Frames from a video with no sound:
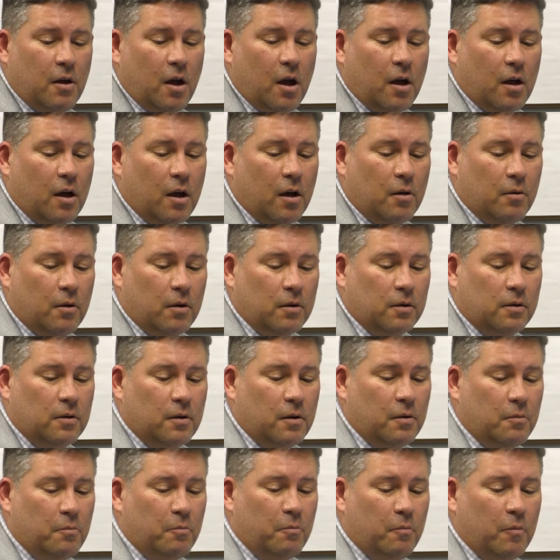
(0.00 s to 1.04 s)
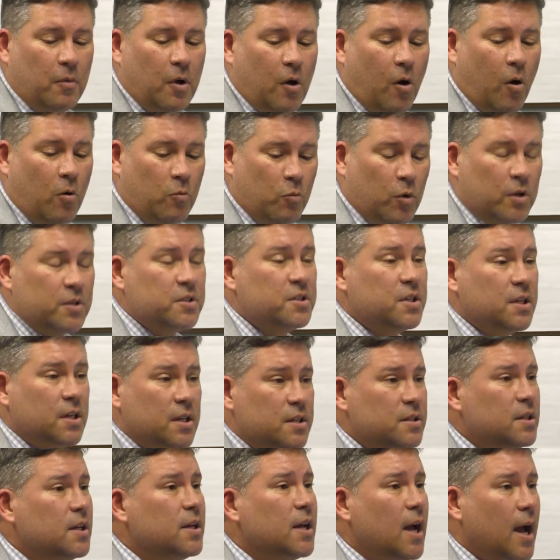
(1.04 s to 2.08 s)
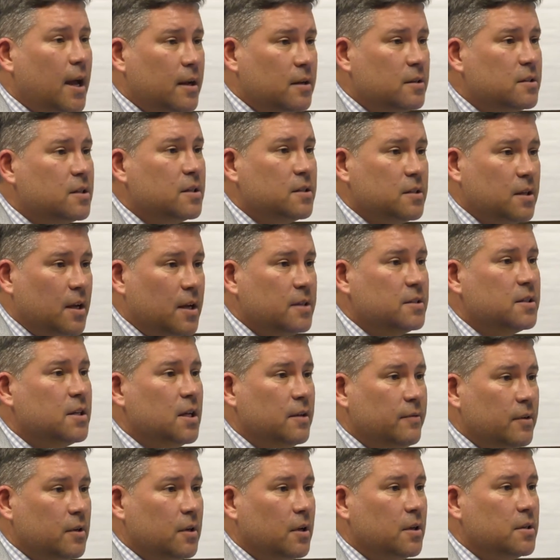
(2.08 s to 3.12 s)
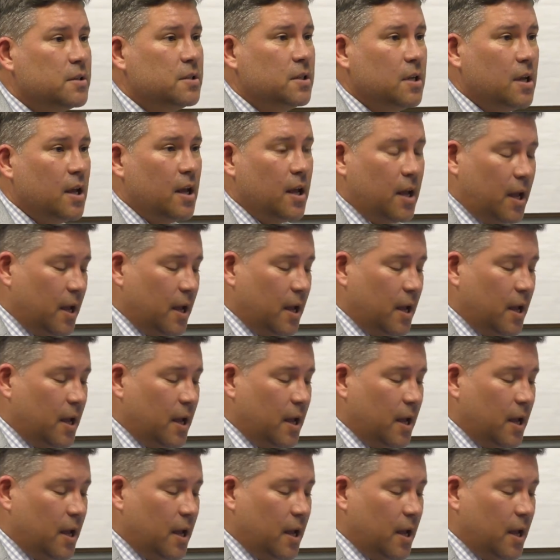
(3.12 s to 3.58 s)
uh, on what CDC guidance has, has, given us.